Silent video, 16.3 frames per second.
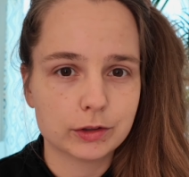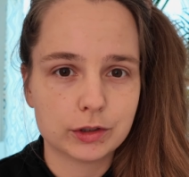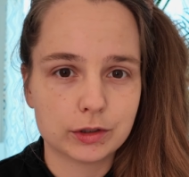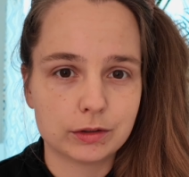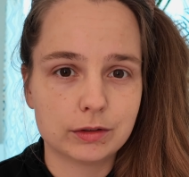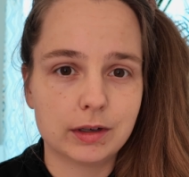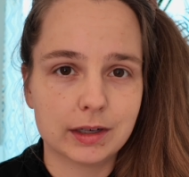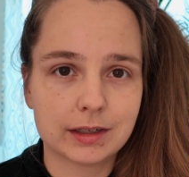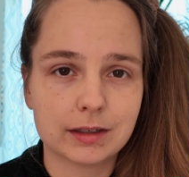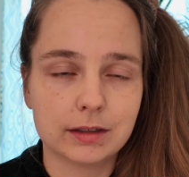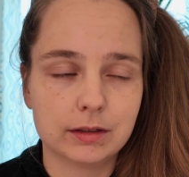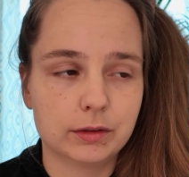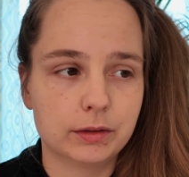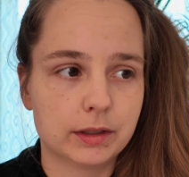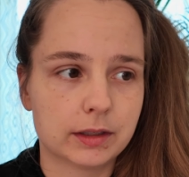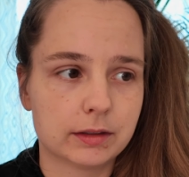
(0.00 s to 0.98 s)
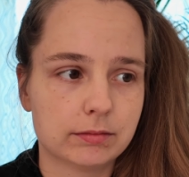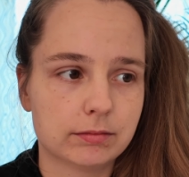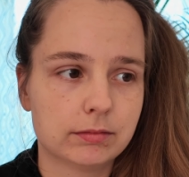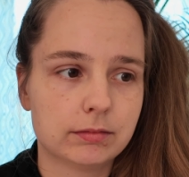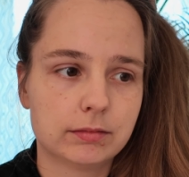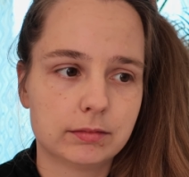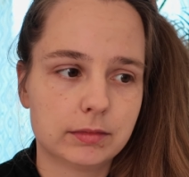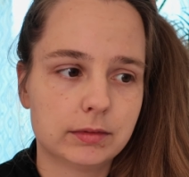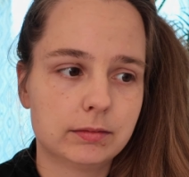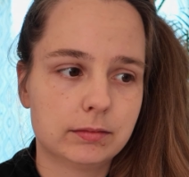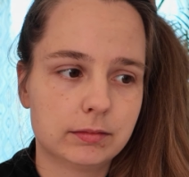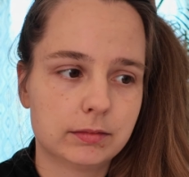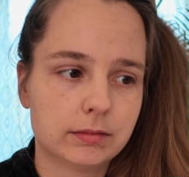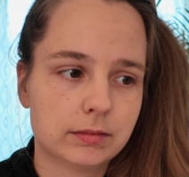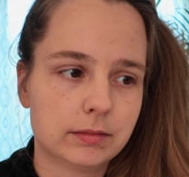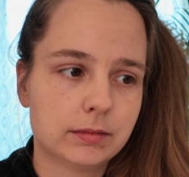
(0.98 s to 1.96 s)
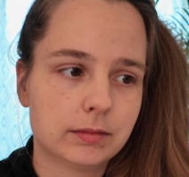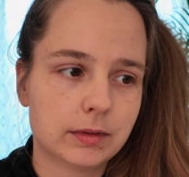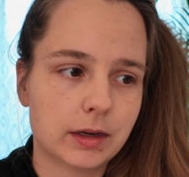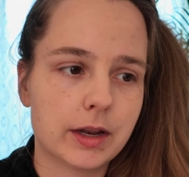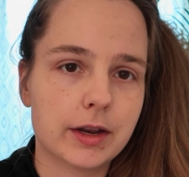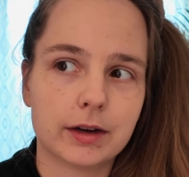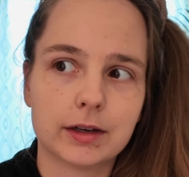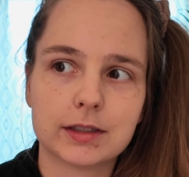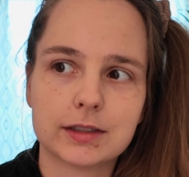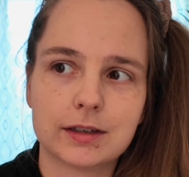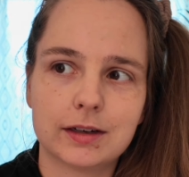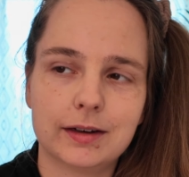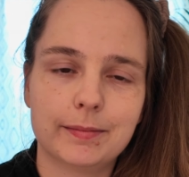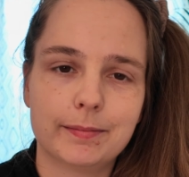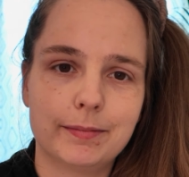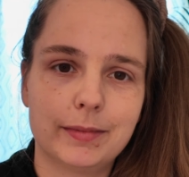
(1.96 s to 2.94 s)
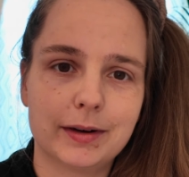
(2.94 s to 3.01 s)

so I can do that another time.